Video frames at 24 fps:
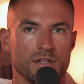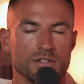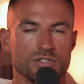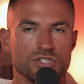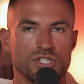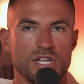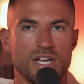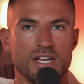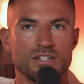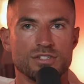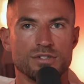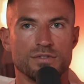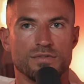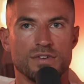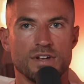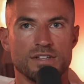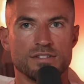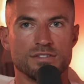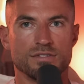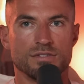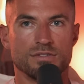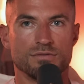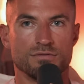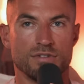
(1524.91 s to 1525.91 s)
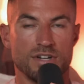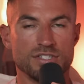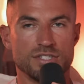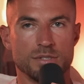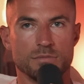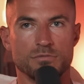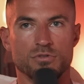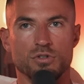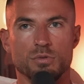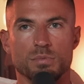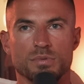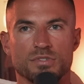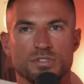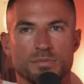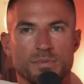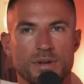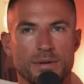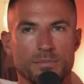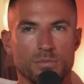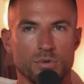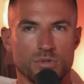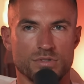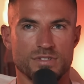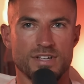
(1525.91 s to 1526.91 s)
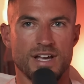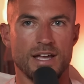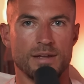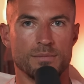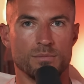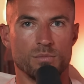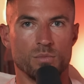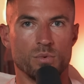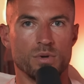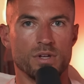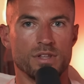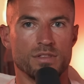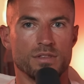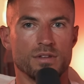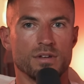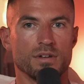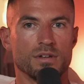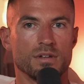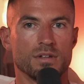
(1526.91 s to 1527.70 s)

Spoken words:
change your friendship group and spend more time with